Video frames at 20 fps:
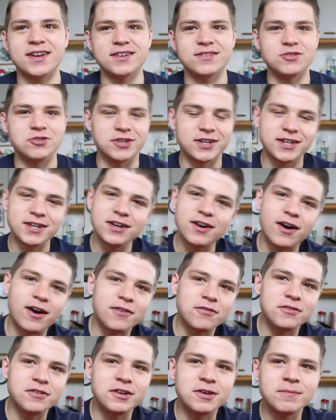and drinking
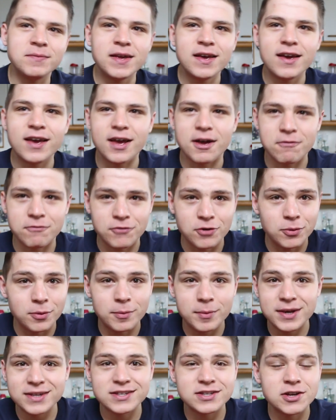coffee and
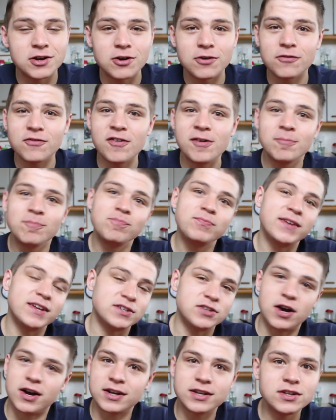filming myself
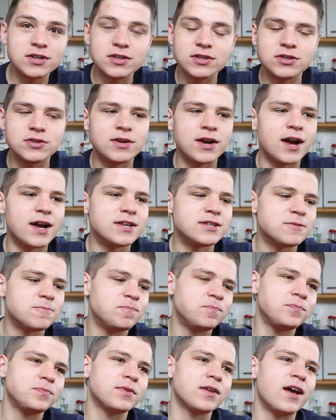and talking to you guys.
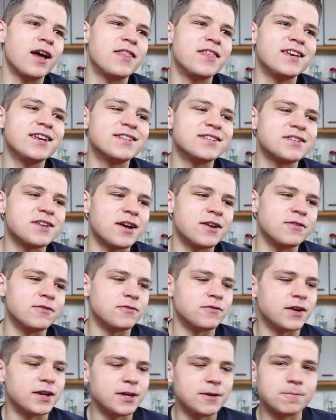I think it's kind of
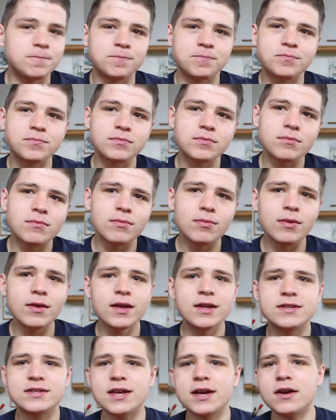funny.
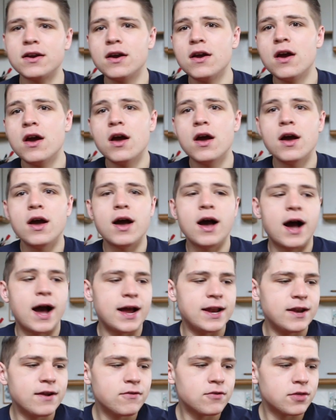It's like,
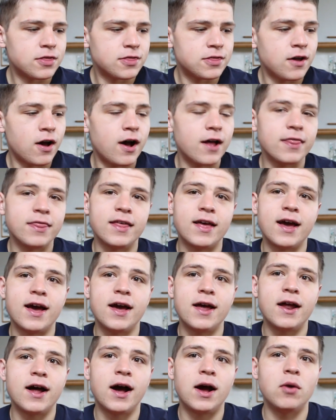I never thought
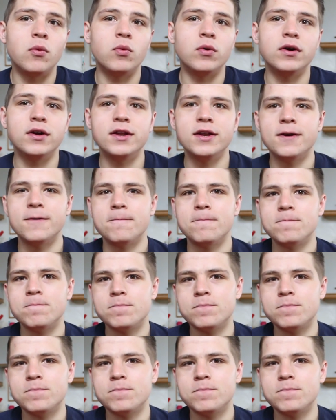that I would